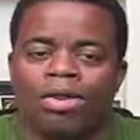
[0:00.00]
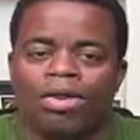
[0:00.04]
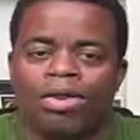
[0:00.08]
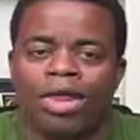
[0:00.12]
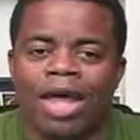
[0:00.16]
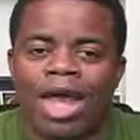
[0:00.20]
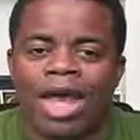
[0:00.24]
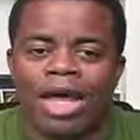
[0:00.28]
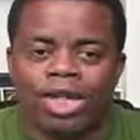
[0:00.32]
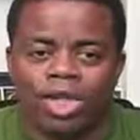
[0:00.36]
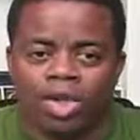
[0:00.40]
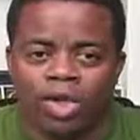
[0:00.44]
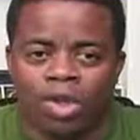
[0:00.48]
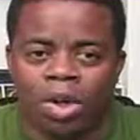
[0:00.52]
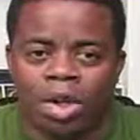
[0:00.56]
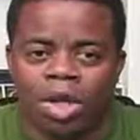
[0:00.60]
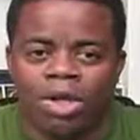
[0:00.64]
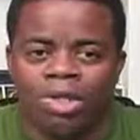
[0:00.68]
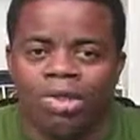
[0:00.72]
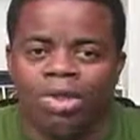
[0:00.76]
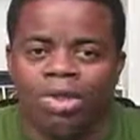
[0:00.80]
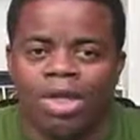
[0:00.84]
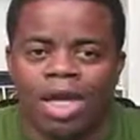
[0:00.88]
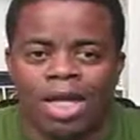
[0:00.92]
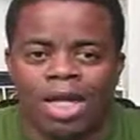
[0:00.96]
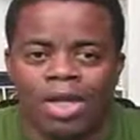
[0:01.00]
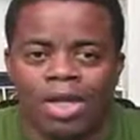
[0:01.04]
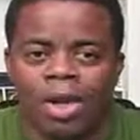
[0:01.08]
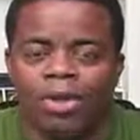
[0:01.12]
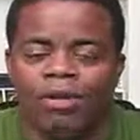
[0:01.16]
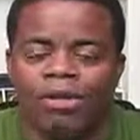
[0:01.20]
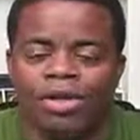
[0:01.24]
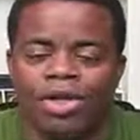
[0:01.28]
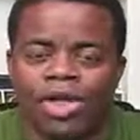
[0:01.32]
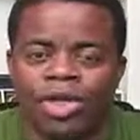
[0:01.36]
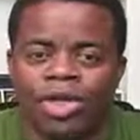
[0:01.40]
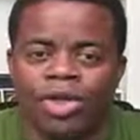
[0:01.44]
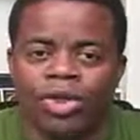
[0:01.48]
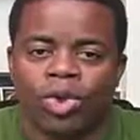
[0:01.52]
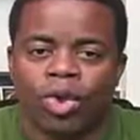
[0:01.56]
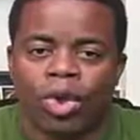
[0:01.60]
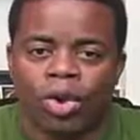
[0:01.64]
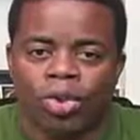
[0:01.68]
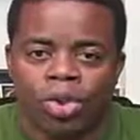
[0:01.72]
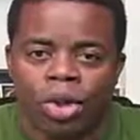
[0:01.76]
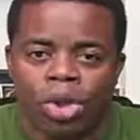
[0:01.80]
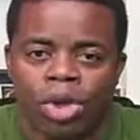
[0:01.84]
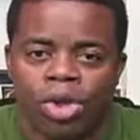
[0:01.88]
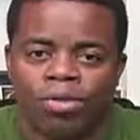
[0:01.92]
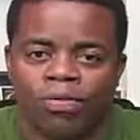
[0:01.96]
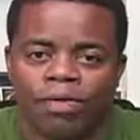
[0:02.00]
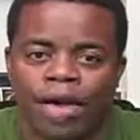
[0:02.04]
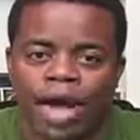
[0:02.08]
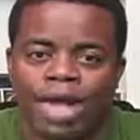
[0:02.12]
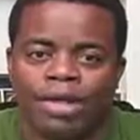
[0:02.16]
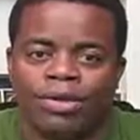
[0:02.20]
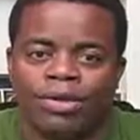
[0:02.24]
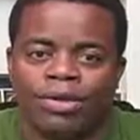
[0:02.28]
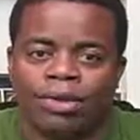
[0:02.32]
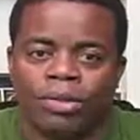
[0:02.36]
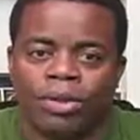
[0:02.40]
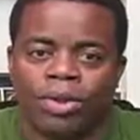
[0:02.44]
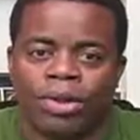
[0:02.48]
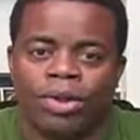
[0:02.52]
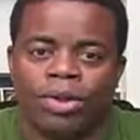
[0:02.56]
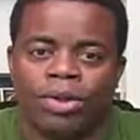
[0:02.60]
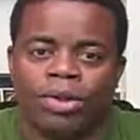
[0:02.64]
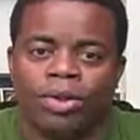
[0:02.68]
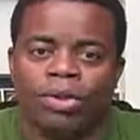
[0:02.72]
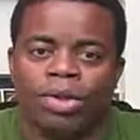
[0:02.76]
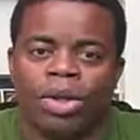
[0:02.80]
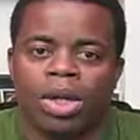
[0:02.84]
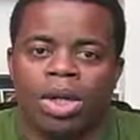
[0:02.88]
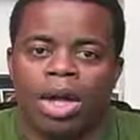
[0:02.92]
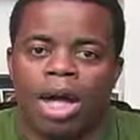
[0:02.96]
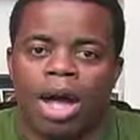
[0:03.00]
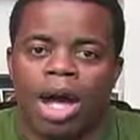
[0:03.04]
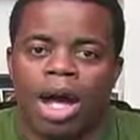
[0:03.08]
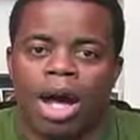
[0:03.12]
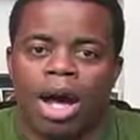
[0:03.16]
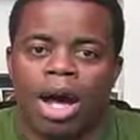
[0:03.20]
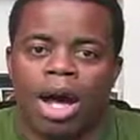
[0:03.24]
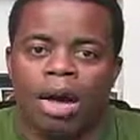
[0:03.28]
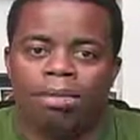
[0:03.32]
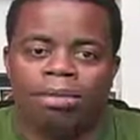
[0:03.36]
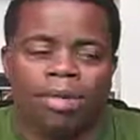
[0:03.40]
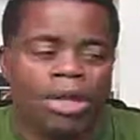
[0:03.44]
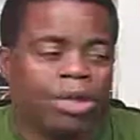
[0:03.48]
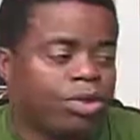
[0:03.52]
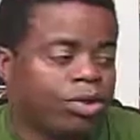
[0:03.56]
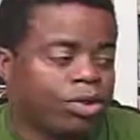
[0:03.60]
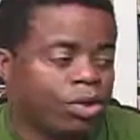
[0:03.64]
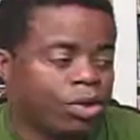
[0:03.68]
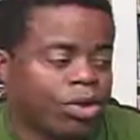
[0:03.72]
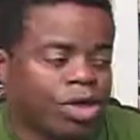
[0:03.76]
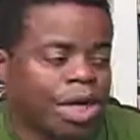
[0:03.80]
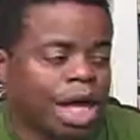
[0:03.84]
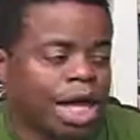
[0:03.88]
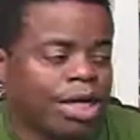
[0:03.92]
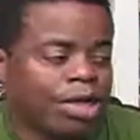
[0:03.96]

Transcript: They trust, they know that you're doing what you've asked them to do, and so they're not